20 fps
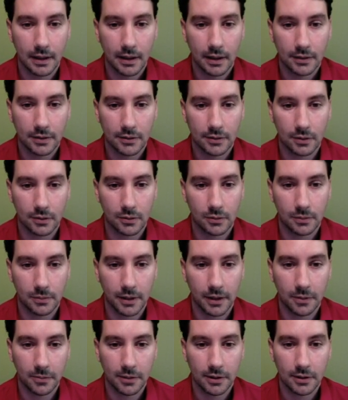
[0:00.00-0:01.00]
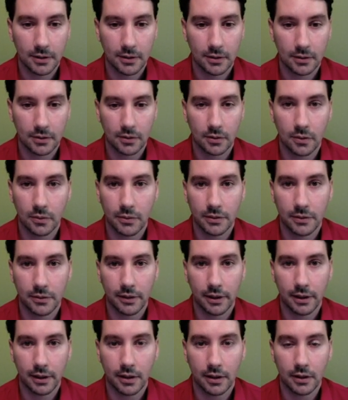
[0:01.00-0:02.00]
So mathematicians are always
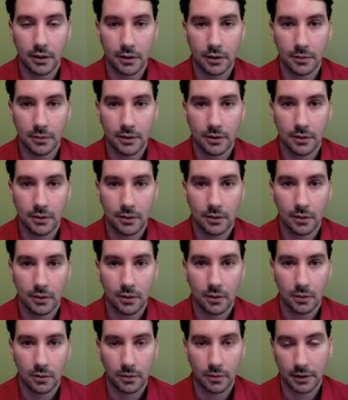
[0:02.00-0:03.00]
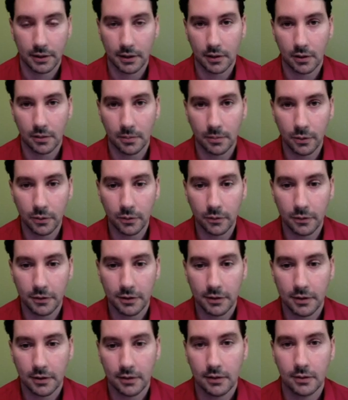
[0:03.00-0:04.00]
writing arguments, or what they call
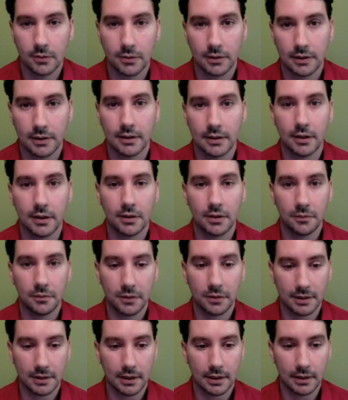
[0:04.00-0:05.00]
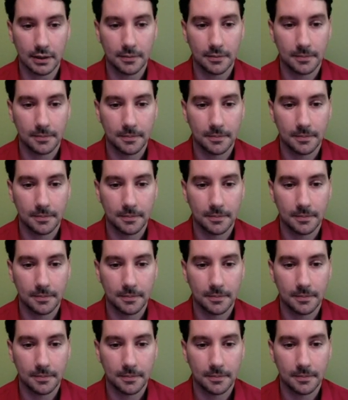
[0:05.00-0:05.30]
proofs, using deductive reasoning,